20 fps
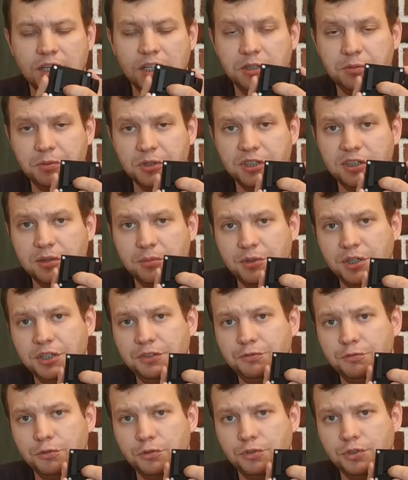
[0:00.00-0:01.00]
especially made
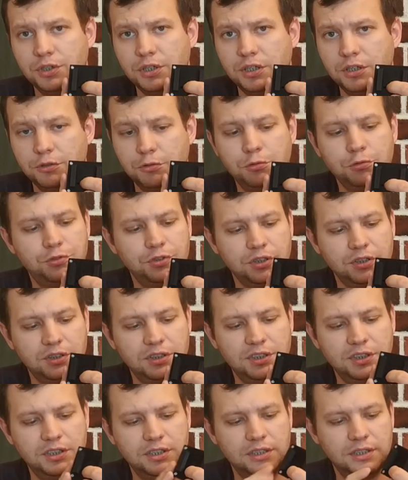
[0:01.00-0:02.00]
for routing
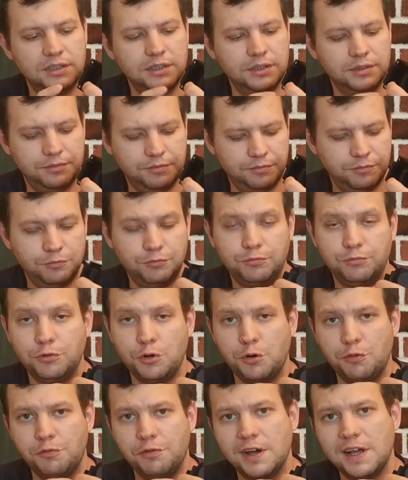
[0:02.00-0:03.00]
the
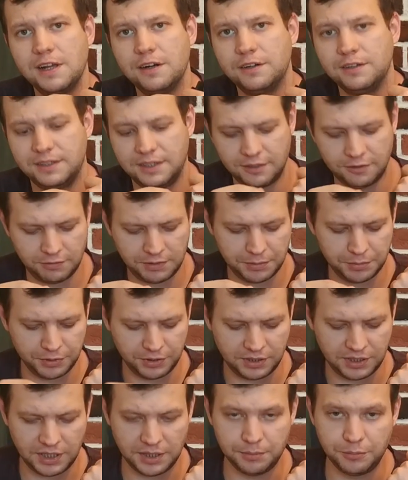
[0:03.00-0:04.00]
4-wire ribbon
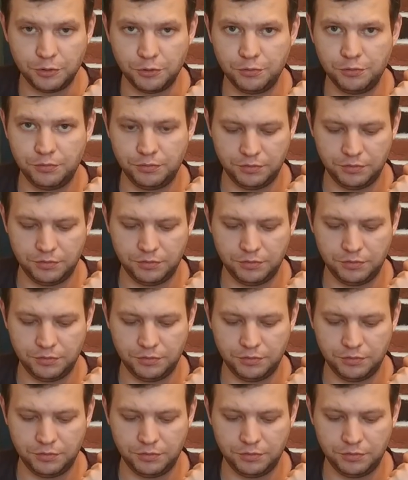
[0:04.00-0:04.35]
cable